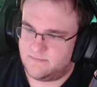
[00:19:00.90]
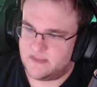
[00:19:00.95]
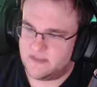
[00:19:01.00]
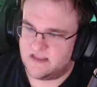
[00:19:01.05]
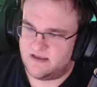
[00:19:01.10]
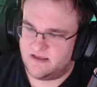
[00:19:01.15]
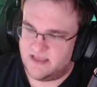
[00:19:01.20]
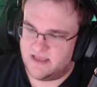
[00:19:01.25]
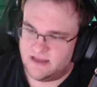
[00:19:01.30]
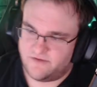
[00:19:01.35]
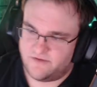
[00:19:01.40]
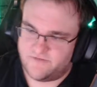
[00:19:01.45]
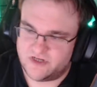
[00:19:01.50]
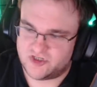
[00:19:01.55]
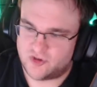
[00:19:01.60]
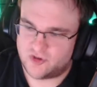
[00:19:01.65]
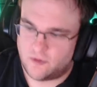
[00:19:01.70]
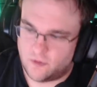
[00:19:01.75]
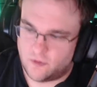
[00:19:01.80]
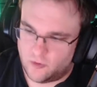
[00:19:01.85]

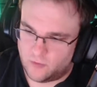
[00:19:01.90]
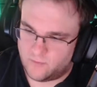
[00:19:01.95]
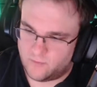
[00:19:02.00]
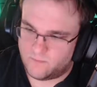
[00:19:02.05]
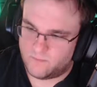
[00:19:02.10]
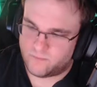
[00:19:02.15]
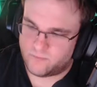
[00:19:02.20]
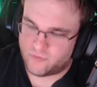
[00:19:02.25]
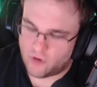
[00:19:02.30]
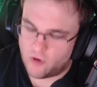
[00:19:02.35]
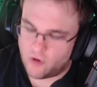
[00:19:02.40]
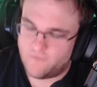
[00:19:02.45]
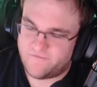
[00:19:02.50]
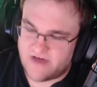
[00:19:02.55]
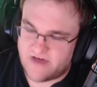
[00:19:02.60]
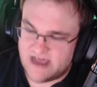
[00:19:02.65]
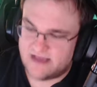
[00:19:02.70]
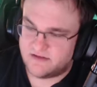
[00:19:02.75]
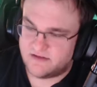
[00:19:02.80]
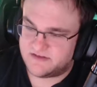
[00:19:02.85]
individual
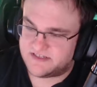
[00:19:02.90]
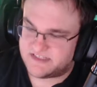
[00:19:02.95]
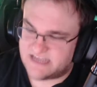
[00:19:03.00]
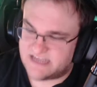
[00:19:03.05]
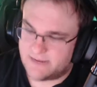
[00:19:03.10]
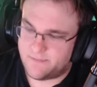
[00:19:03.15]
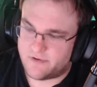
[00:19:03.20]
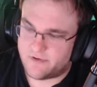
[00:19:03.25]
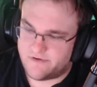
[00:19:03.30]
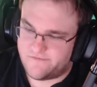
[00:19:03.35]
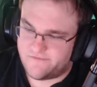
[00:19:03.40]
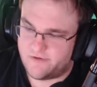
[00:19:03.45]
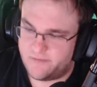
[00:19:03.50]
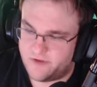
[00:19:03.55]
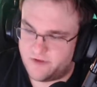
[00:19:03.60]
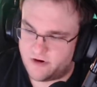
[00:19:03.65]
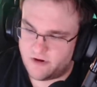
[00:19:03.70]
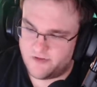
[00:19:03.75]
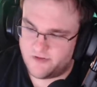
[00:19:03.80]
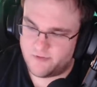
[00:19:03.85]
profiles separate from
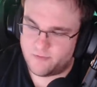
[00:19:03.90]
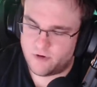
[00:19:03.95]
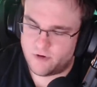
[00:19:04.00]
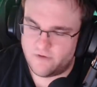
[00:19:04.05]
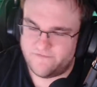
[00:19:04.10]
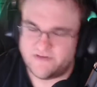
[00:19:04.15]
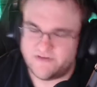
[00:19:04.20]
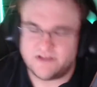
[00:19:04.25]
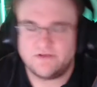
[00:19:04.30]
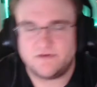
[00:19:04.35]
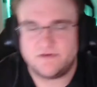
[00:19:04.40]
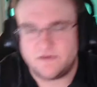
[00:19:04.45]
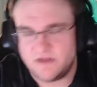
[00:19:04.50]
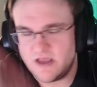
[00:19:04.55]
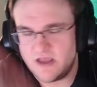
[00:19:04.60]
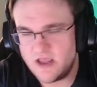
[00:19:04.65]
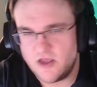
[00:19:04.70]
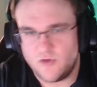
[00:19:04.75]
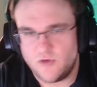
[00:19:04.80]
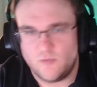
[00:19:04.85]
their other profile.
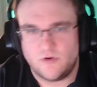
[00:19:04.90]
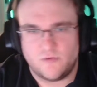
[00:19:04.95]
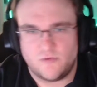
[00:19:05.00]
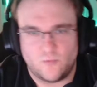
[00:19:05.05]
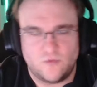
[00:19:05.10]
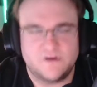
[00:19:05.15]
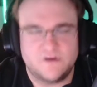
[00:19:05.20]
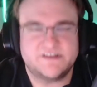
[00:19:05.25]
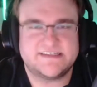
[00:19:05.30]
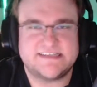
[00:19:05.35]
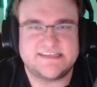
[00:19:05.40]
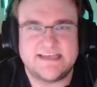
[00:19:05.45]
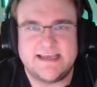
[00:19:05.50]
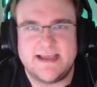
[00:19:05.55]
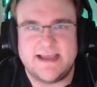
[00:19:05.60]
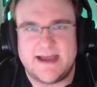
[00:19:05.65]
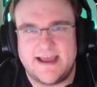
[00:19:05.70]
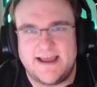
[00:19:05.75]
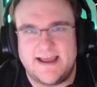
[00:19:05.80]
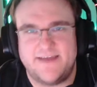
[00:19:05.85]
We'll see.
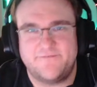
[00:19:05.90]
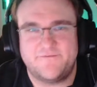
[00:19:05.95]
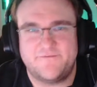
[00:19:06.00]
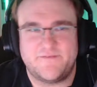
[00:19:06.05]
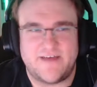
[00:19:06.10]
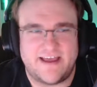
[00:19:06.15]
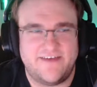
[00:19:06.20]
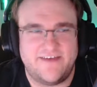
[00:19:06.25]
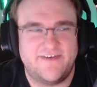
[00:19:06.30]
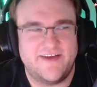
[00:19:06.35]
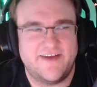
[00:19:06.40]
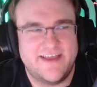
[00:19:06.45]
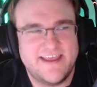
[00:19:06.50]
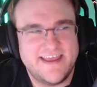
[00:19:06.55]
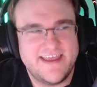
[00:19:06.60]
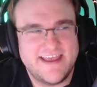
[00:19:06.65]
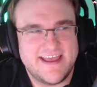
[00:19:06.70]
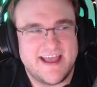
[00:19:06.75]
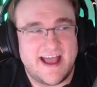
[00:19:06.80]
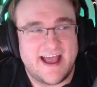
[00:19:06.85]
I
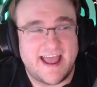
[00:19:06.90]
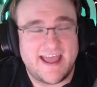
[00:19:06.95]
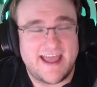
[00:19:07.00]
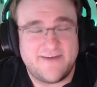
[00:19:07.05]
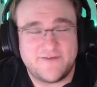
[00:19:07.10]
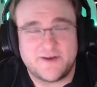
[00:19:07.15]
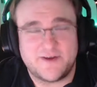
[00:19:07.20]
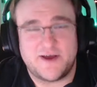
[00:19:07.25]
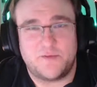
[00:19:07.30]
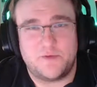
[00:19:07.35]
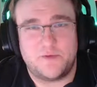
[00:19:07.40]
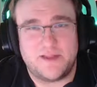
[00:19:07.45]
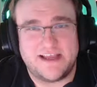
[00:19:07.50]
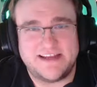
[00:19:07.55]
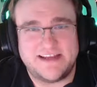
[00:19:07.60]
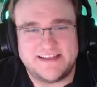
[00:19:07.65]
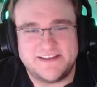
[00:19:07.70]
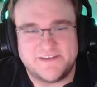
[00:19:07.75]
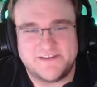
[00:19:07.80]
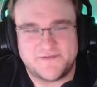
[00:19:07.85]
have a couple
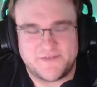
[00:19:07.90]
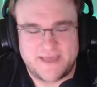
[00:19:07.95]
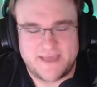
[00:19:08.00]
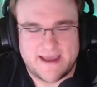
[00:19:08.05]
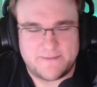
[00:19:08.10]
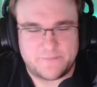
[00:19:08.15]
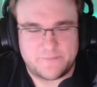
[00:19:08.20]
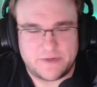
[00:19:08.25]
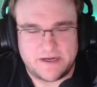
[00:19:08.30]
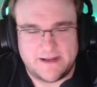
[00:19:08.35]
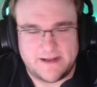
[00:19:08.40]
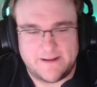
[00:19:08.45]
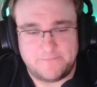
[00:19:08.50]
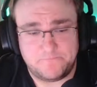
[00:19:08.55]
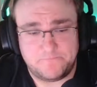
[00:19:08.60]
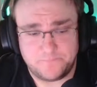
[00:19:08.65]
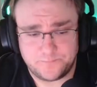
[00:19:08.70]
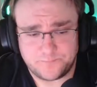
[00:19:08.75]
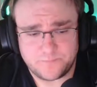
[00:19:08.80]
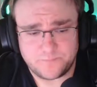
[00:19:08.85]
ideas for that, but
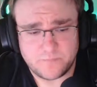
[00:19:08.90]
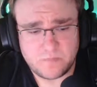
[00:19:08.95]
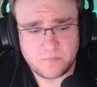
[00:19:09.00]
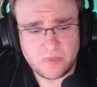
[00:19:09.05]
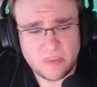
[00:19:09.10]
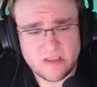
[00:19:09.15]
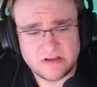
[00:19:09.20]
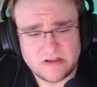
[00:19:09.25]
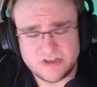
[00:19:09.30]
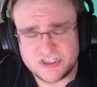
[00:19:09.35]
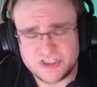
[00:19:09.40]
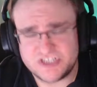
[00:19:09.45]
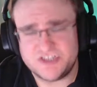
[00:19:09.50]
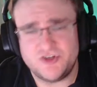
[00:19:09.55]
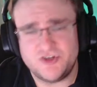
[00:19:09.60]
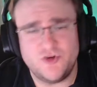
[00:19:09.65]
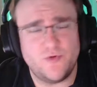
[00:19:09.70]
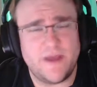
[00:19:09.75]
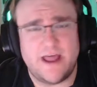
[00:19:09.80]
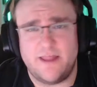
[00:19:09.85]
just
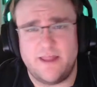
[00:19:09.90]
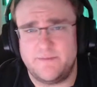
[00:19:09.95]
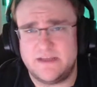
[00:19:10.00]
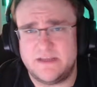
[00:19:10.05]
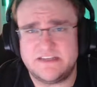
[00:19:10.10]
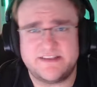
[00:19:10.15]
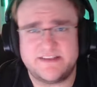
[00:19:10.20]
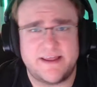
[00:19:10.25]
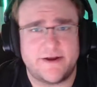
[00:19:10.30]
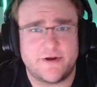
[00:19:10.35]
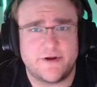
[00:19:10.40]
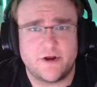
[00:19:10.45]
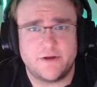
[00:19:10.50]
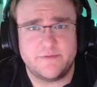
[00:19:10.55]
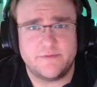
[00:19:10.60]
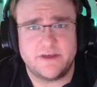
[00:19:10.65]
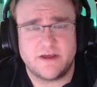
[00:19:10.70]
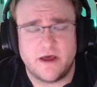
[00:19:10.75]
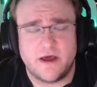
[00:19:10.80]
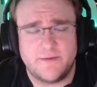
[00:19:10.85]
new elements that are going to
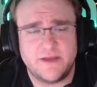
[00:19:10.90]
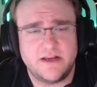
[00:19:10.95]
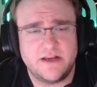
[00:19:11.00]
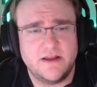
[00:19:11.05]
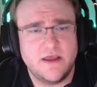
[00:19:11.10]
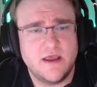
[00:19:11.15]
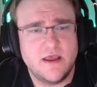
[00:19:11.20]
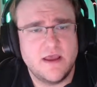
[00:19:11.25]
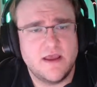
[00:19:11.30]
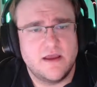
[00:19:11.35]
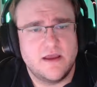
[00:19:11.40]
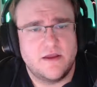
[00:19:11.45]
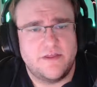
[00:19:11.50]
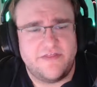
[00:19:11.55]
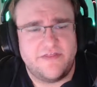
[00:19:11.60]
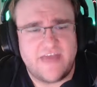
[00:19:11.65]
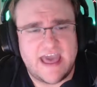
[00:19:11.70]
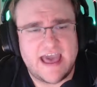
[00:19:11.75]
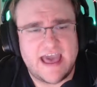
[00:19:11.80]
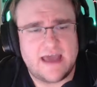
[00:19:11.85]
be coming
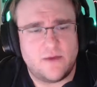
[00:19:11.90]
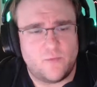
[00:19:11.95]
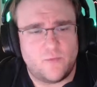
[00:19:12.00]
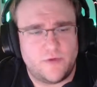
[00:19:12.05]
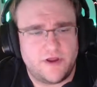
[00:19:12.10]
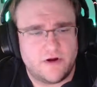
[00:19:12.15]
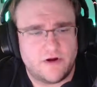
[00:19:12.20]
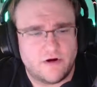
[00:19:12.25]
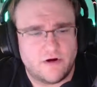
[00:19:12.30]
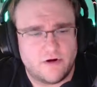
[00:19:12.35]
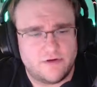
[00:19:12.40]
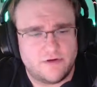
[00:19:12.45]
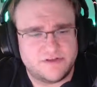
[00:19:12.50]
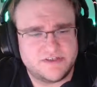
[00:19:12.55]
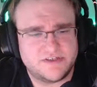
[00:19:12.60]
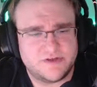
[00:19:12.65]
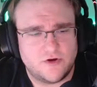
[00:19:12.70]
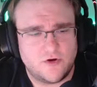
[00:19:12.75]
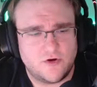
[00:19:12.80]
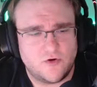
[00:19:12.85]
that we are
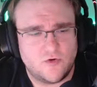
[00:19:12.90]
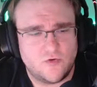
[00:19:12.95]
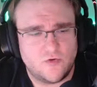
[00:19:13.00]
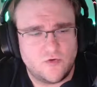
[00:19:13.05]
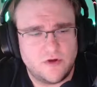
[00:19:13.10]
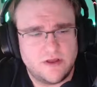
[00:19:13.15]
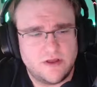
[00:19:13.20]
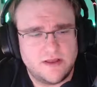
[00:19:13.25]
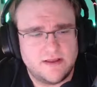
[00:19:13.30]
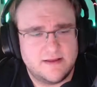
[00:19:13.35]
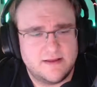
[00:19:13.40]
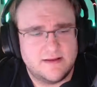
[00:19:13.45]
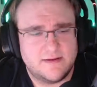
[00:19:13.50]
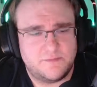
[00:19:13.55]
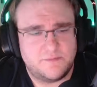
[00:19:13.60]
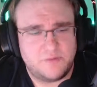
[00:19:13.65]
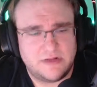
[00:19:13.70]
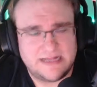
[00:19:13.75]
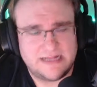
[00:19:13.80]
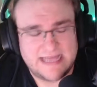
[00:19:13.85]
also
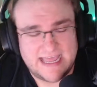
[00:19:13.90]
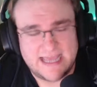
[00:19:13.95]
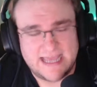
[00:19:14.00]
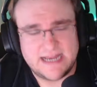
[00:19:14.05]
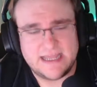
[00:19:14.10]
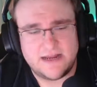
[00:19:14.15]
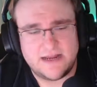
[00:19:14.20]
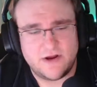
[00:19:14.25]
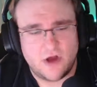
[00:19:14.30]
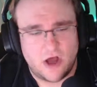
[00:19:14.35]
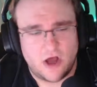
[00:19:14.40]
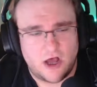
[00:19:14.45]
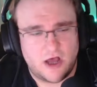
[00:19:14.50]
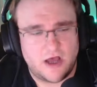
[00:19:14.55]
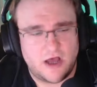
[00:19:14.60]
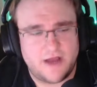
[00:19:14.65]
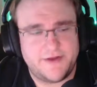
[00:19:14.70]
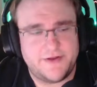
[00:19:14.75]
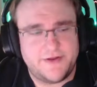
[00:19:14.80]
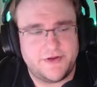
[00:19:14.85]
planning
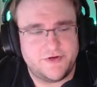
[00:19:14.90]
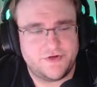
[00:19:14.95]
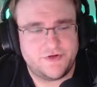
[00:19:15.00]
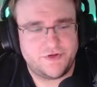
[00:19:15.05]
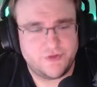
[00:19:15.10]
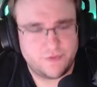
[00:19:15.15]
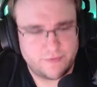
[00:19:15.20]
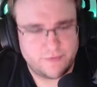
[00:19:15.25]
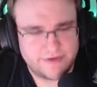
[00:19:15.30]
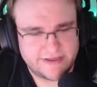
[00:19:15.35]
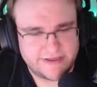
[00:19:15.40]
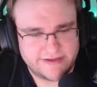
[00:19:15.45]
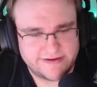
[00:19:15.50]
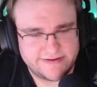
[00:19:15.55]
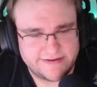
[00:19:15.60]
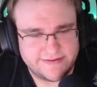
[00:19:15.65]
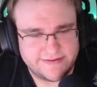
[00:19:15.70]
on doing.